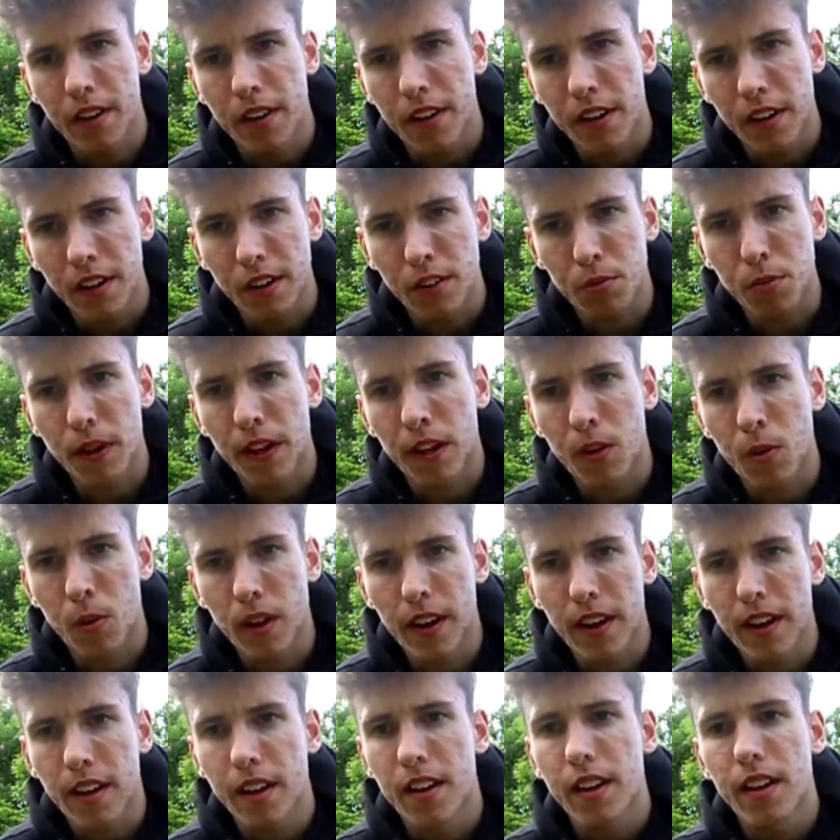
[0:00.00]
a
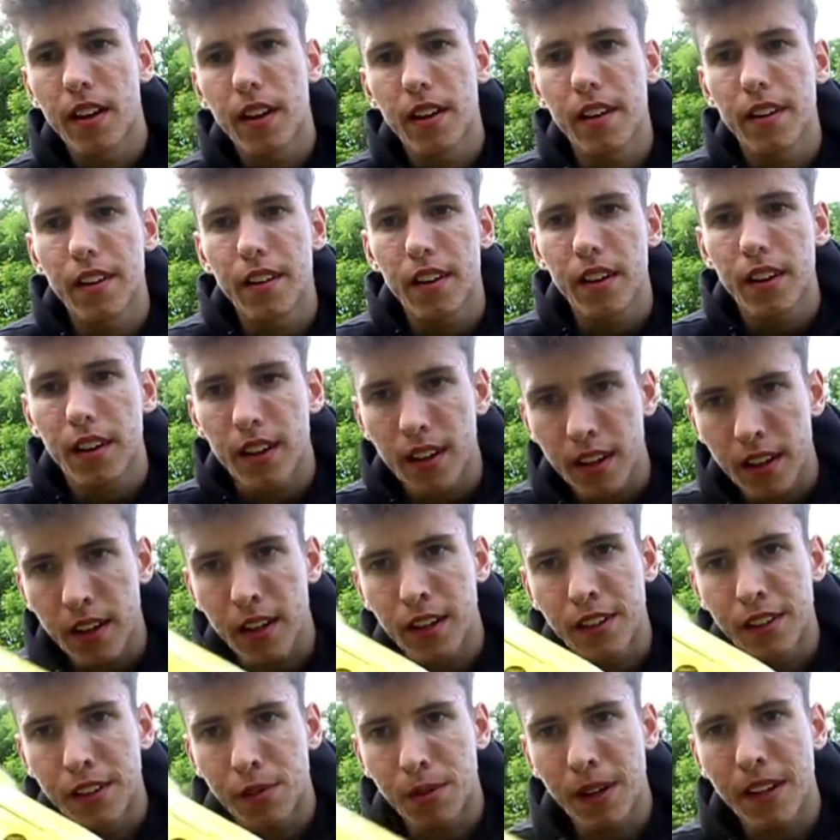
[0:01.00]
Swegway in
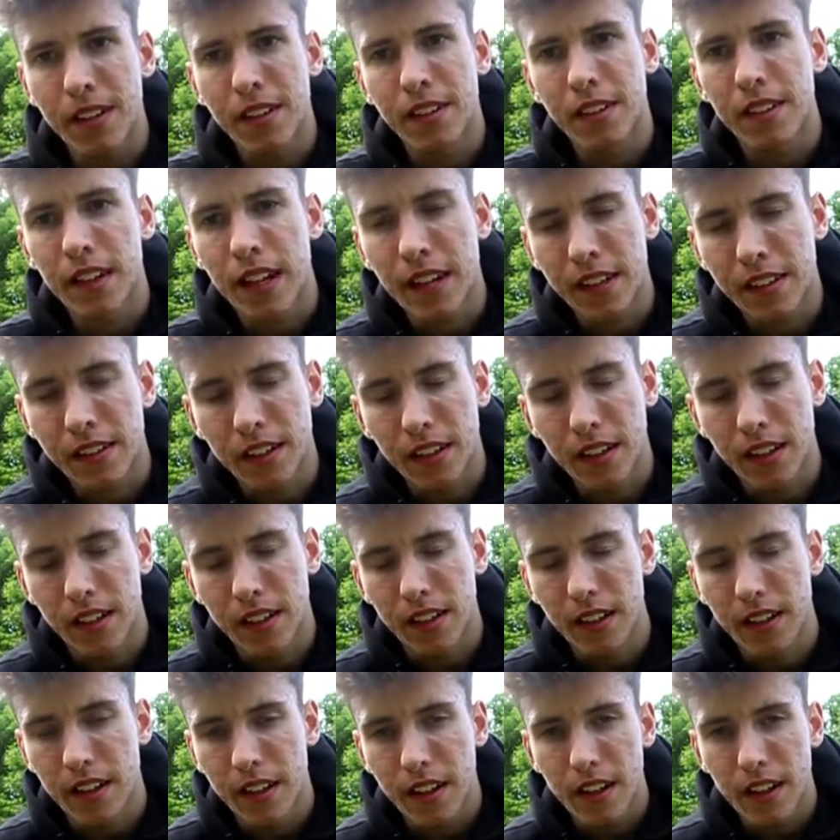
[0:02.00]
2018?